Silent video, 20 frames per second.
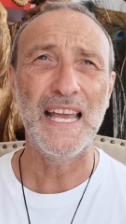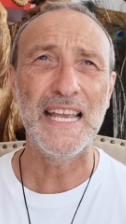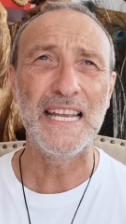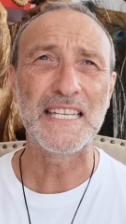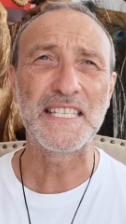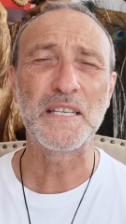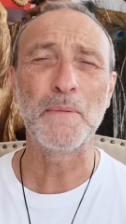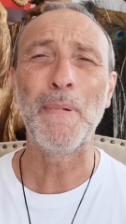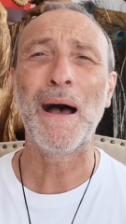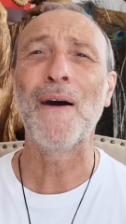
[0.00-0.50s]

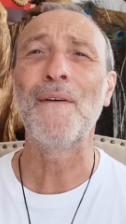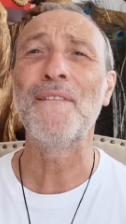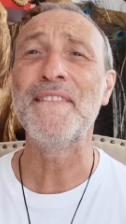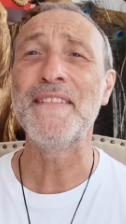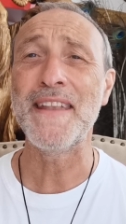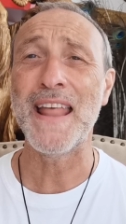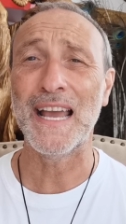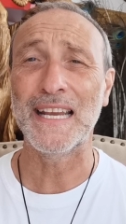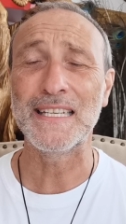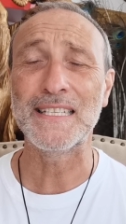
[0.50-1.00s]
it's about
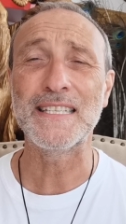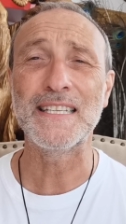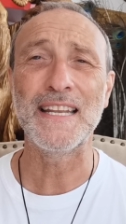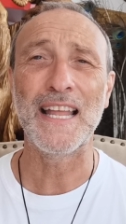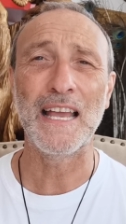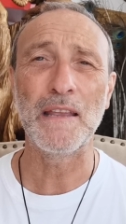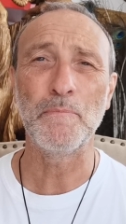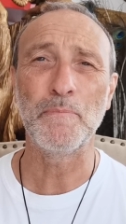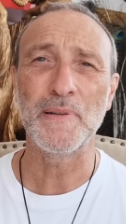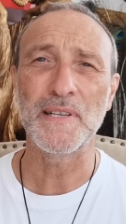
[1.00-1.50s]

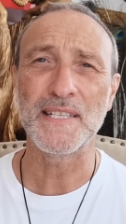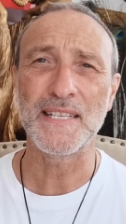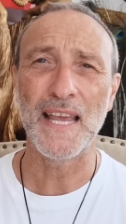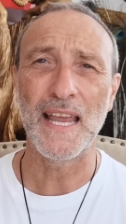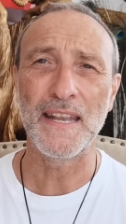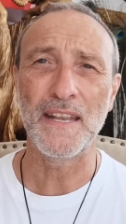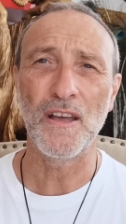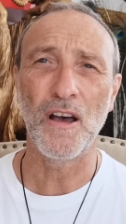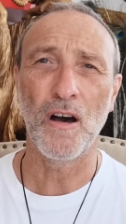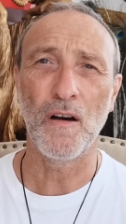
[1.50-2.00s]
ninety-nine
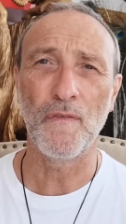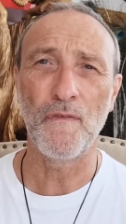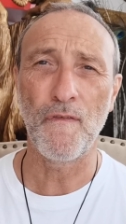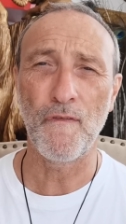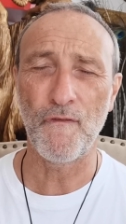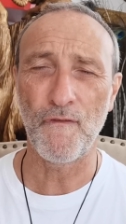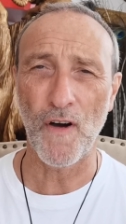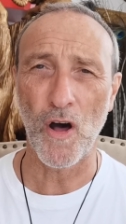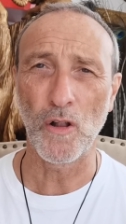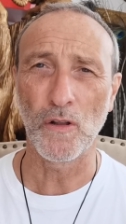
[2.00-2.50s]
percent of
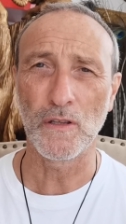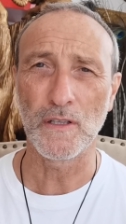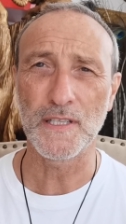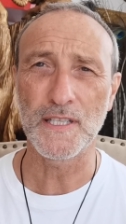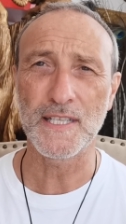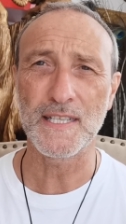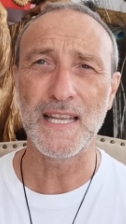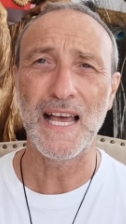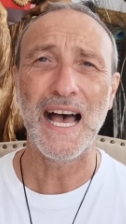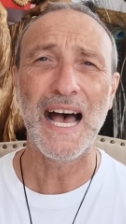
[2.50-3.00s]

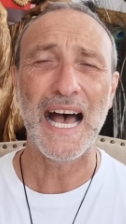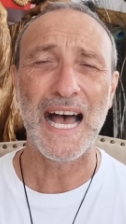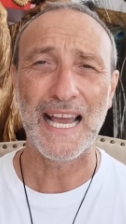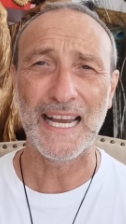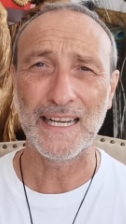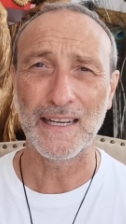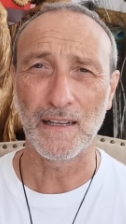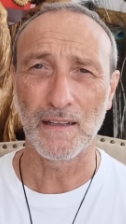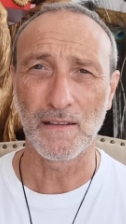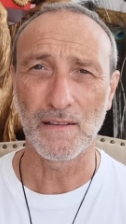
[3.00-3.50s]
false
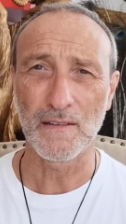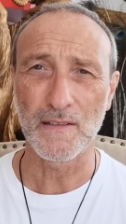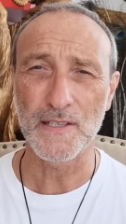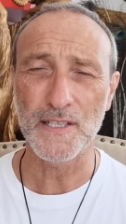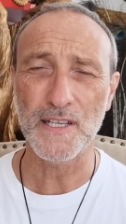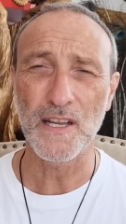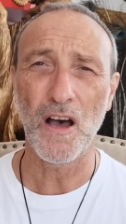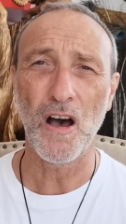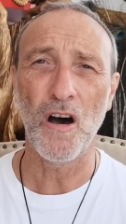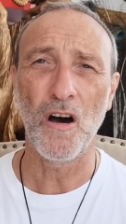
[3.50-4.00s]

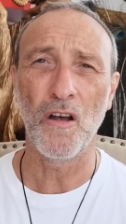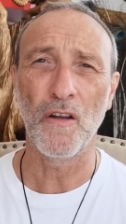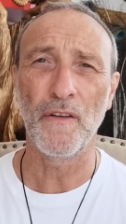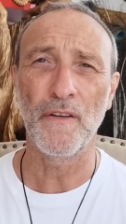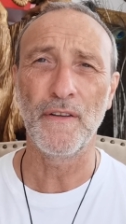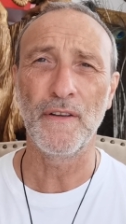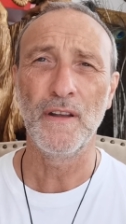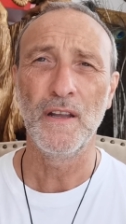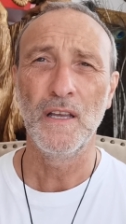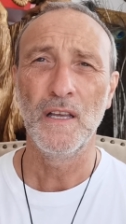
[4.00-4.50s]
idols
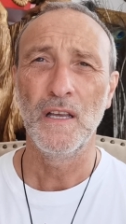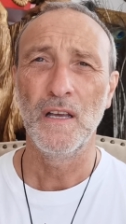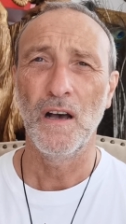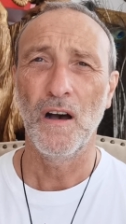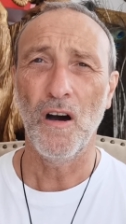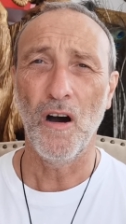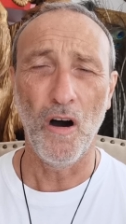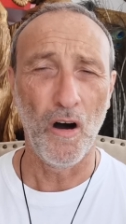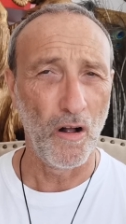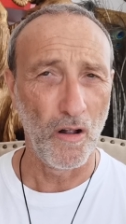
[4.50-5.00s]
on
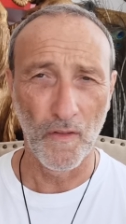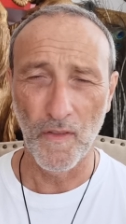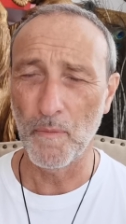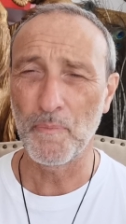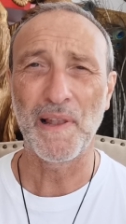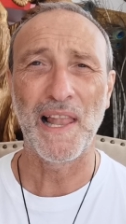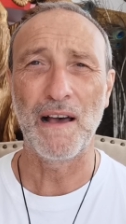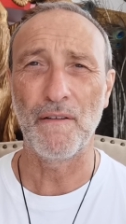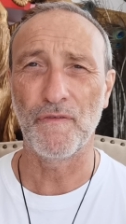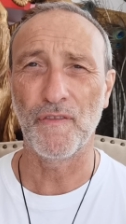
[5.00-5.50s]
all the
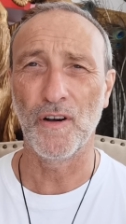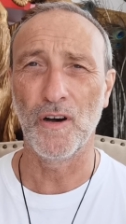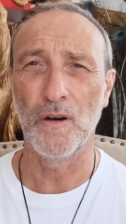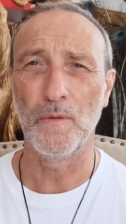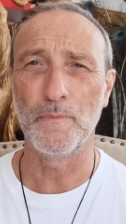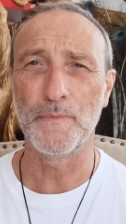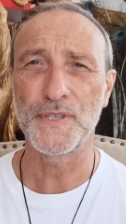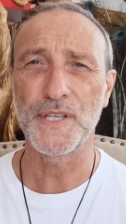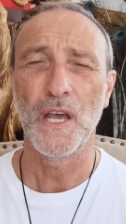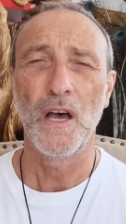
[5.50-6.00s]

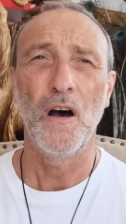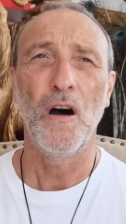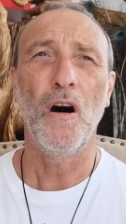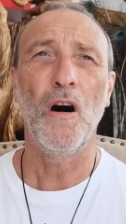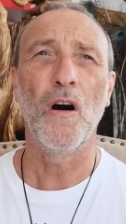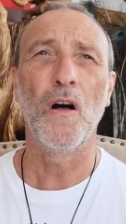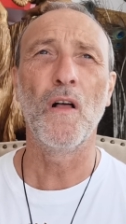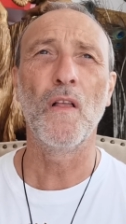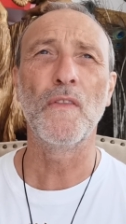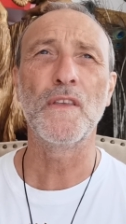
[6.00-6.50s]
platforms.
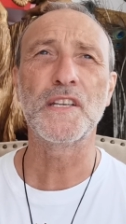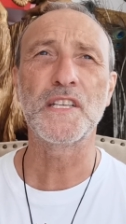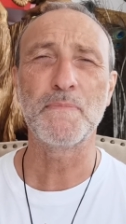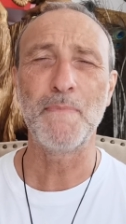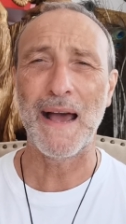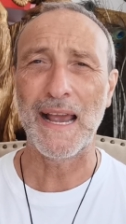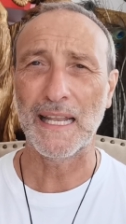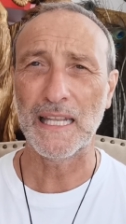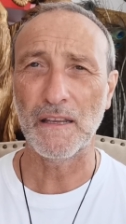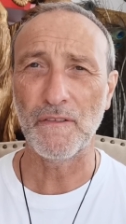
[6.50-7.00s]
All the
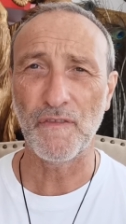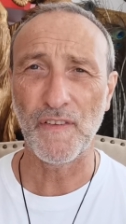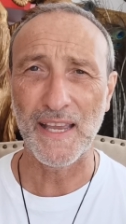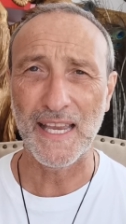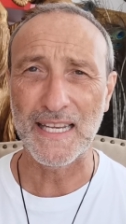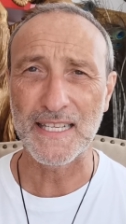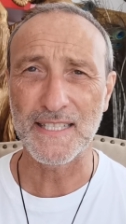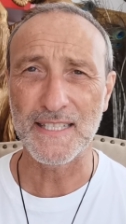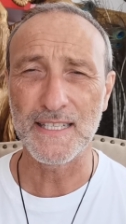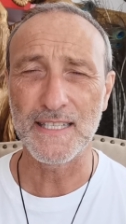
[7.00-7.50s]
smiley
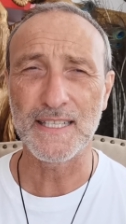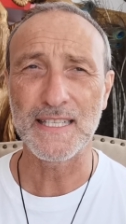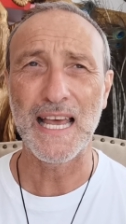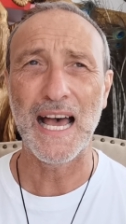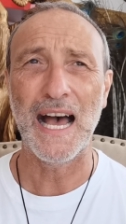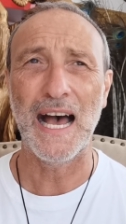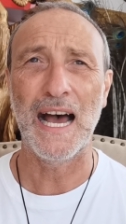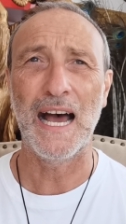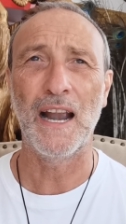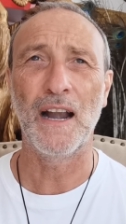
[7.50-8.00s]

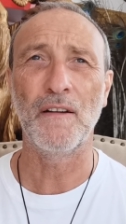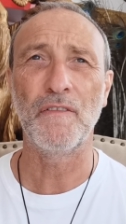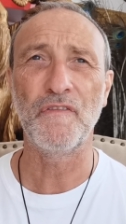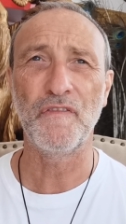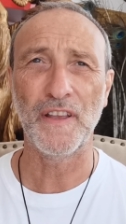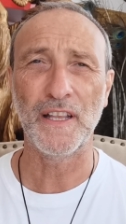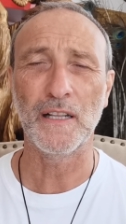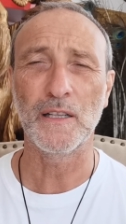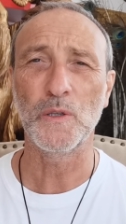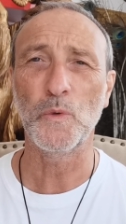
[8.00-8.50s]
faces are
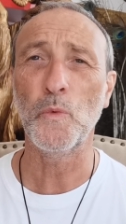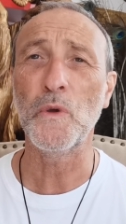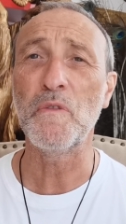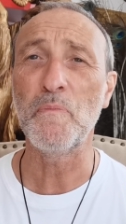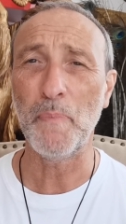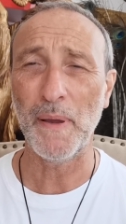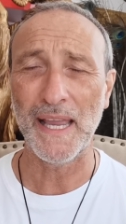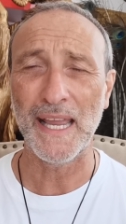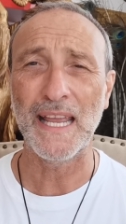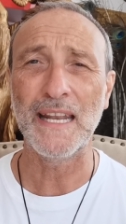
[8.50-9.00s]
filled
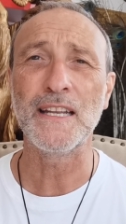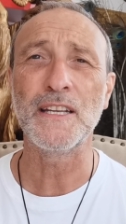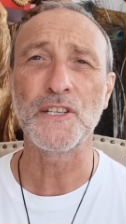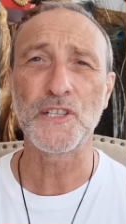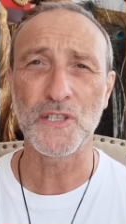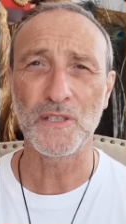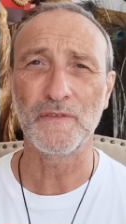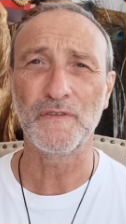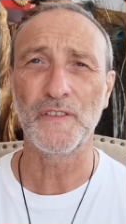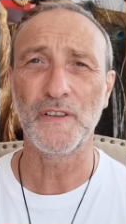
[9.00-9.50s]
with pain and
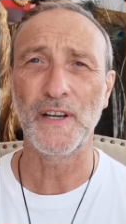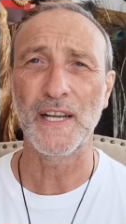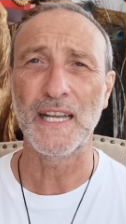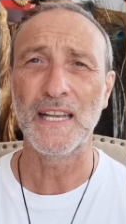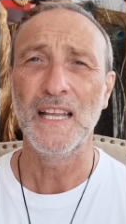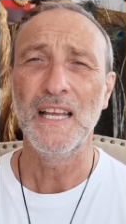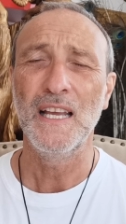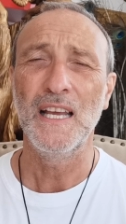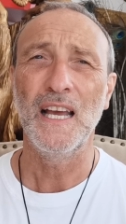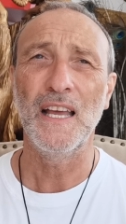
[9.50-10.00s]

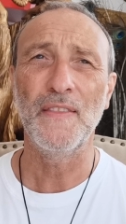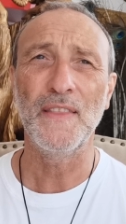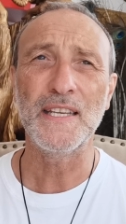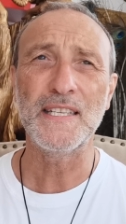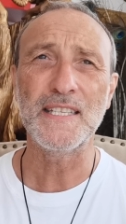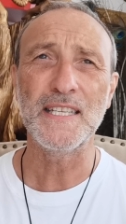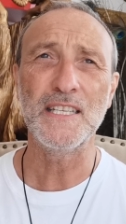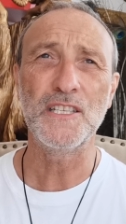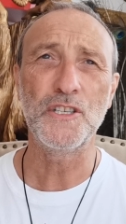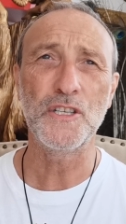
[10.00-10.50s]
suffering, and
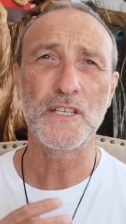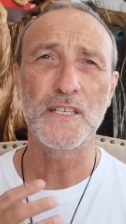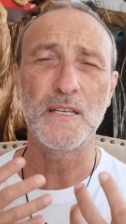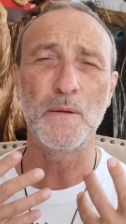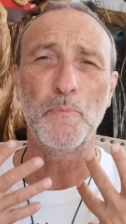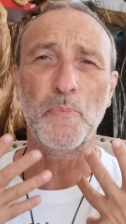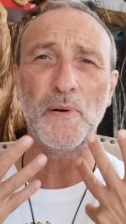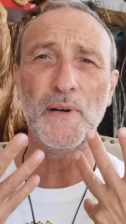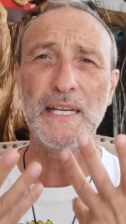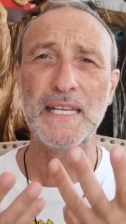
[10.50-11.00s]
this is just
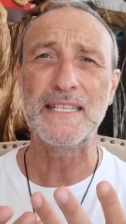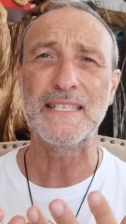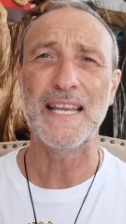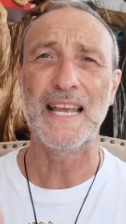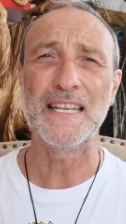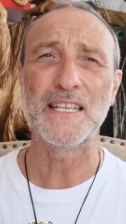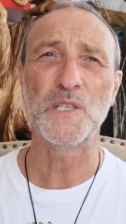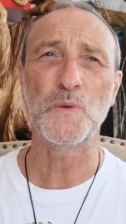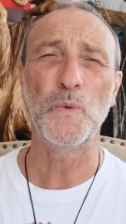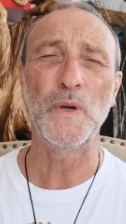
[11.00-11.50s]
a
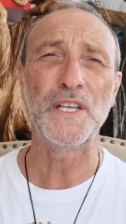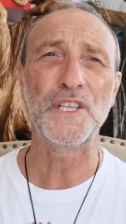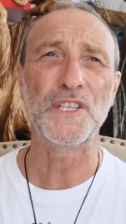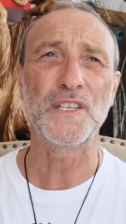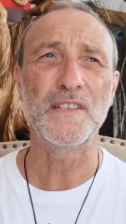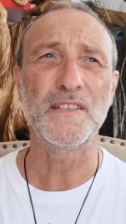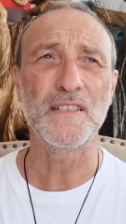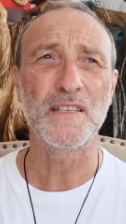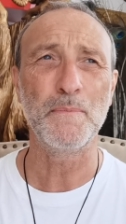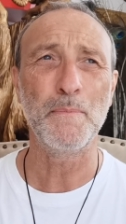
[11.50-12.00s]
pretense,
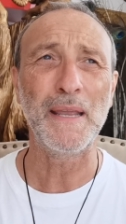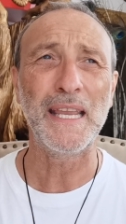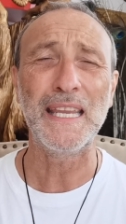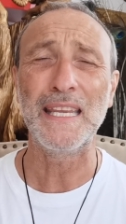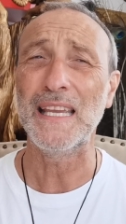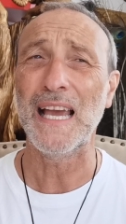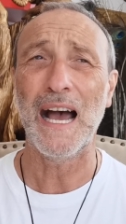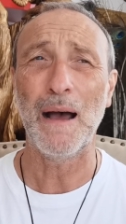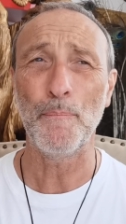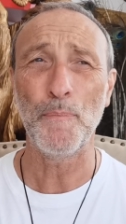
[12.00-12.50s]
which to
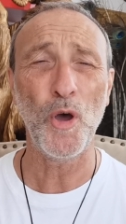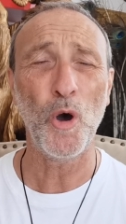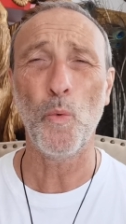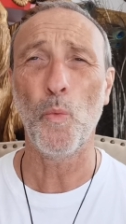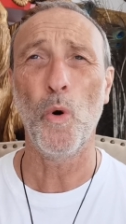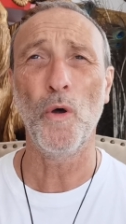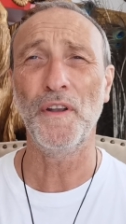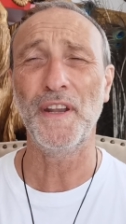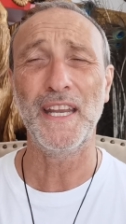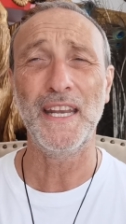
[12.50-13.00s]
me, I'm not
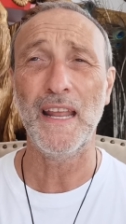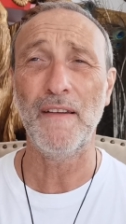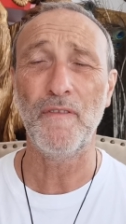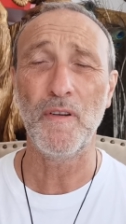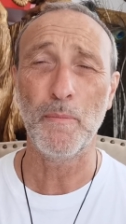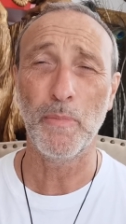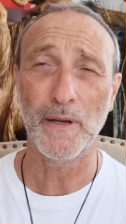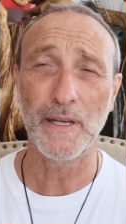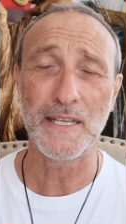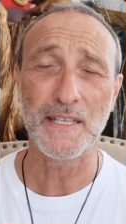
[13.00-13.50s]
wanting
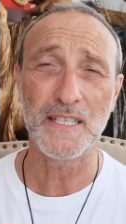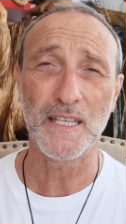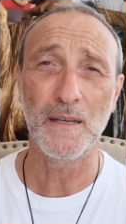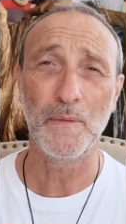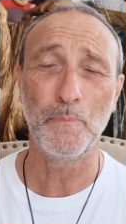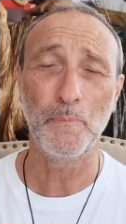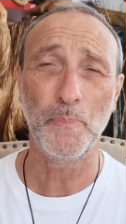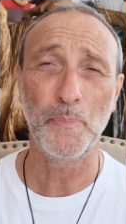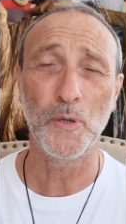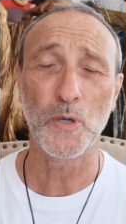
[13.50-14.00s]
everybody
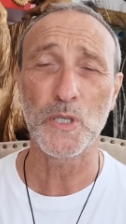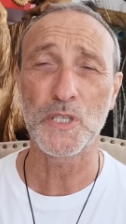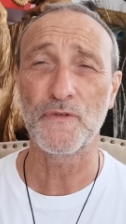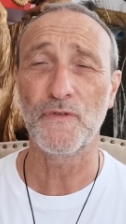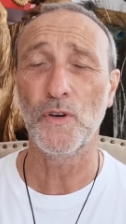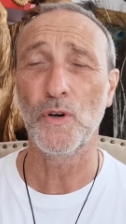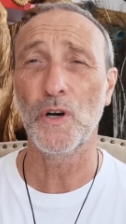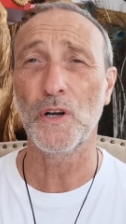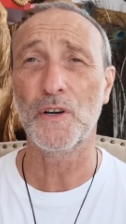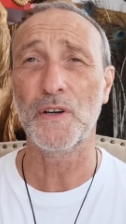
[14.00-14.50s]
to post
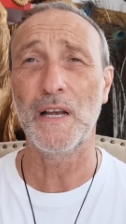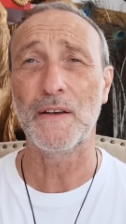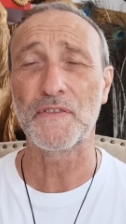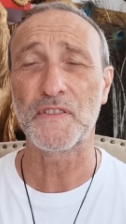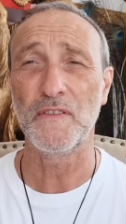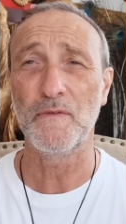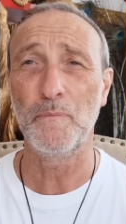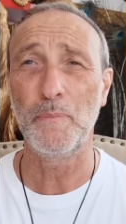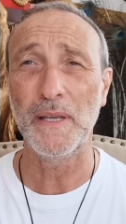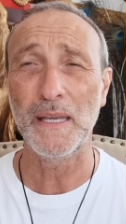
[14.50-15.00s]

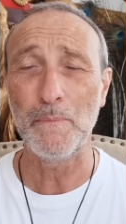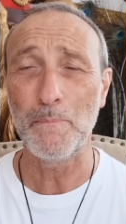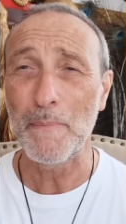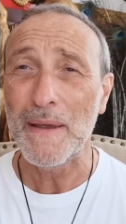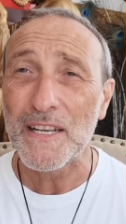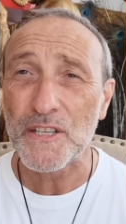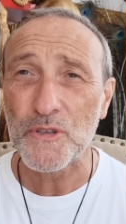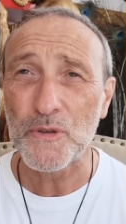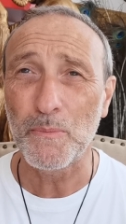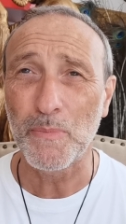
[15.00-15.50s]
photographs of being
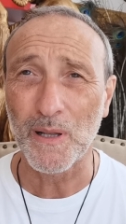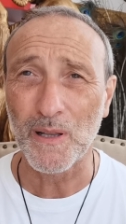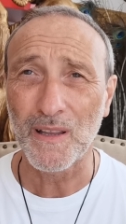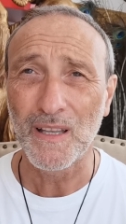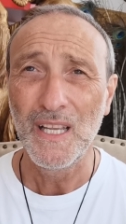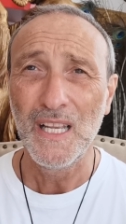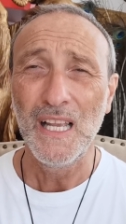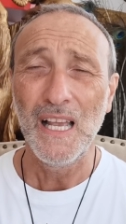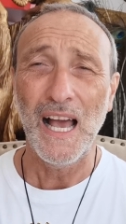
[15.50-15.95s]
miserable.